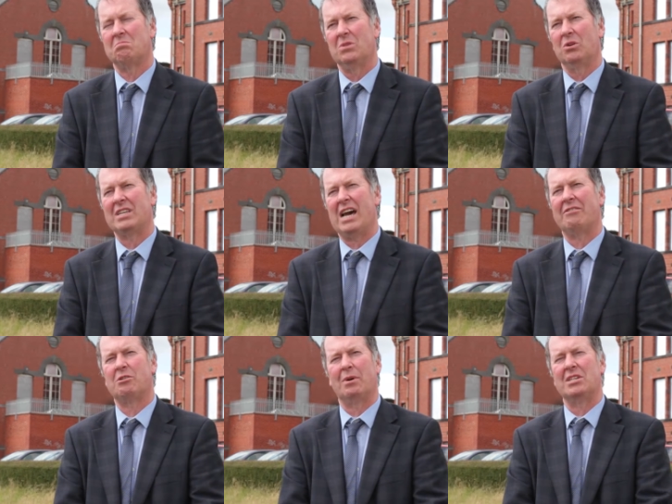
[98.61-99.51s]
looked
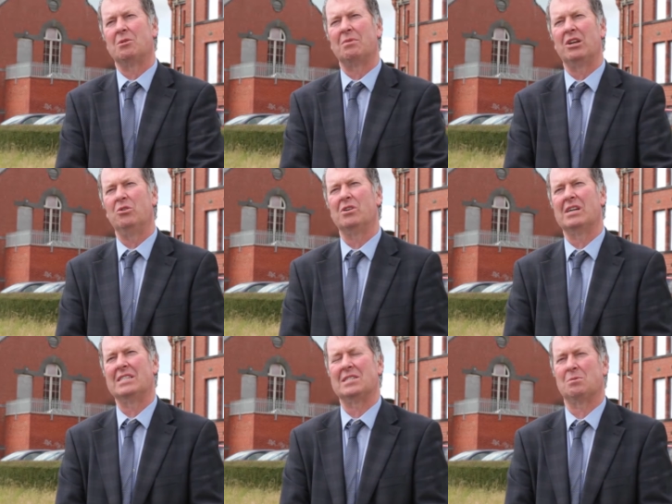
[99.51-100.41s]
after by some of the
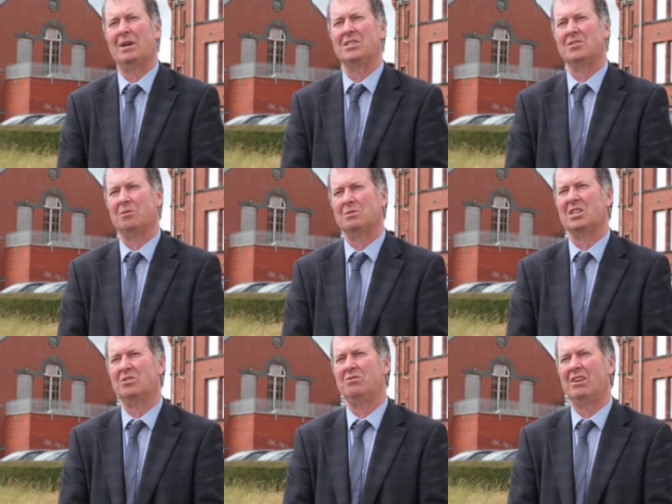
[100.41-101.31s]
locals as well. So there was a
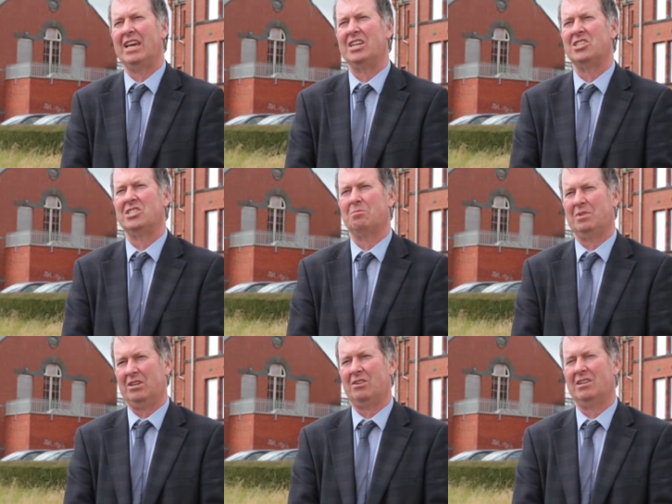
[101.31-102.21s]
good relationship
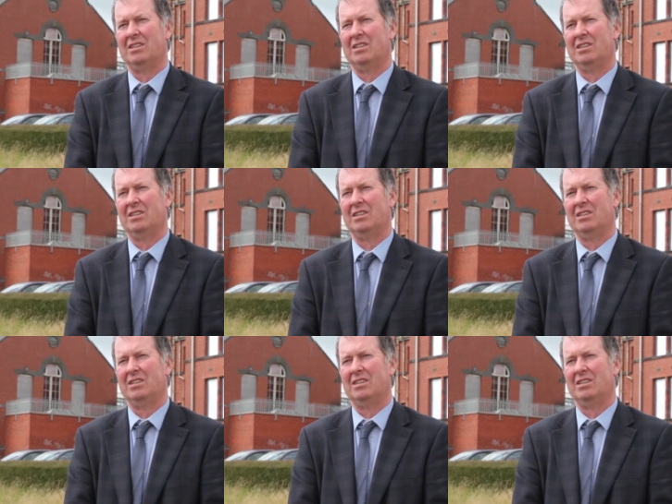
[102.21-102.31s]
here.